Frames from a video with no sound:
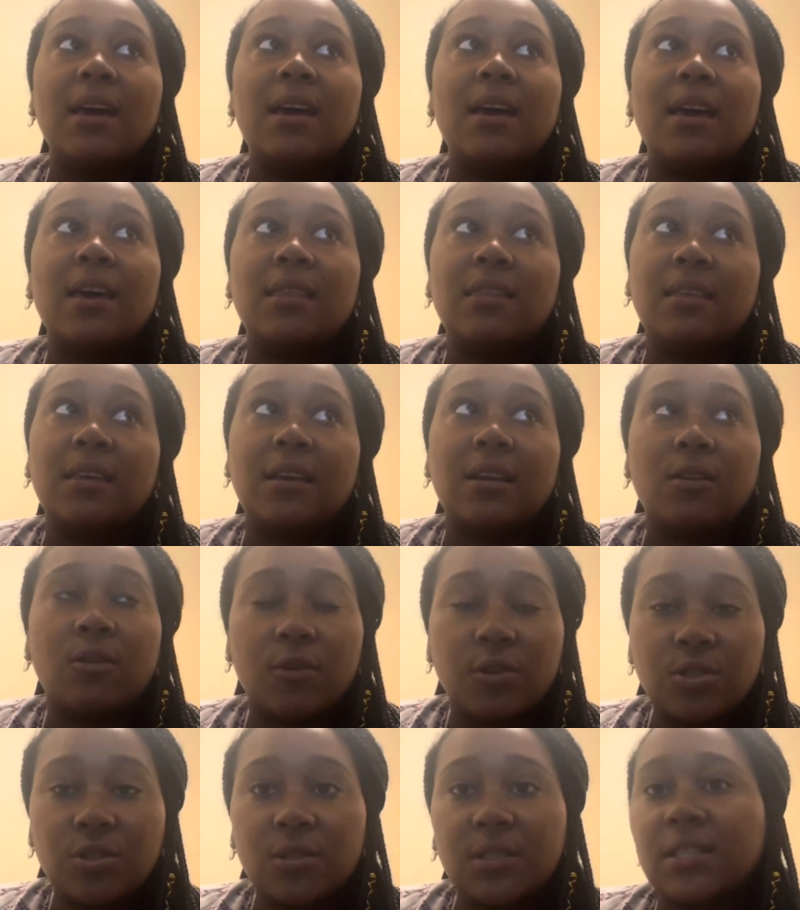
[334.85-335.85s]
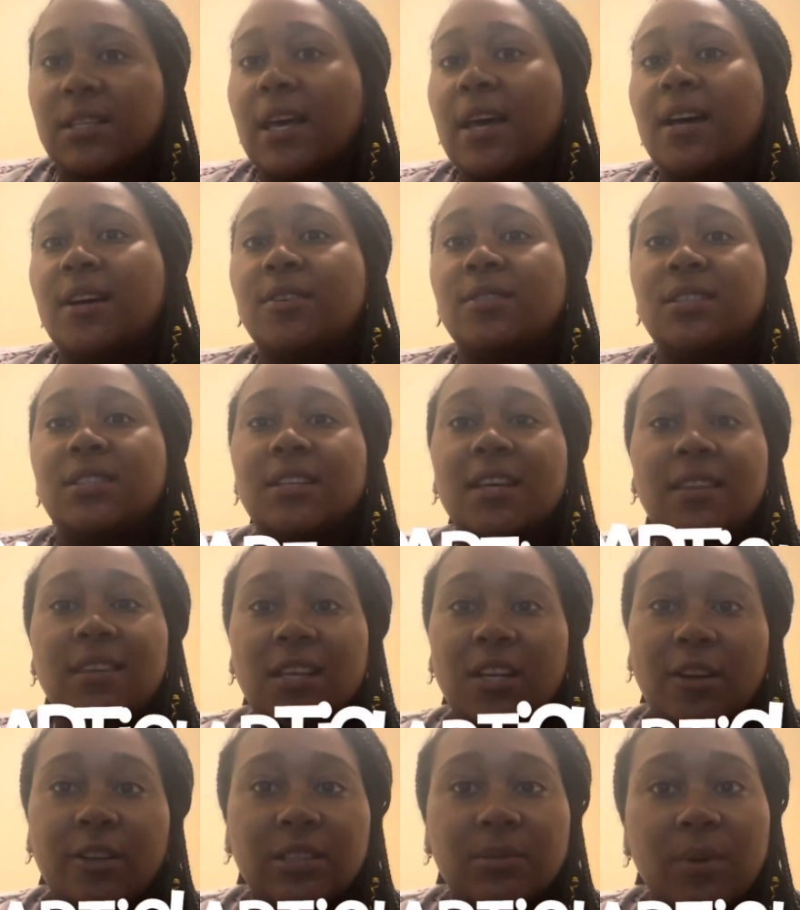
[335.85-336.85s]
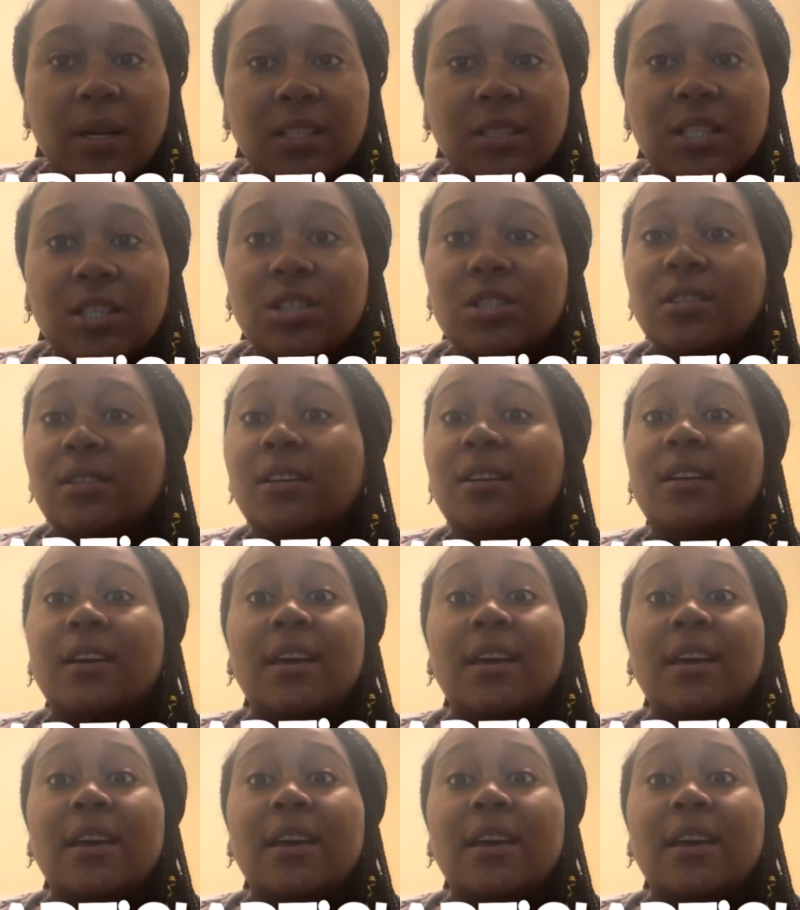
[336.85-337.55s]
and then ultrasounds, and then nurse practitioner,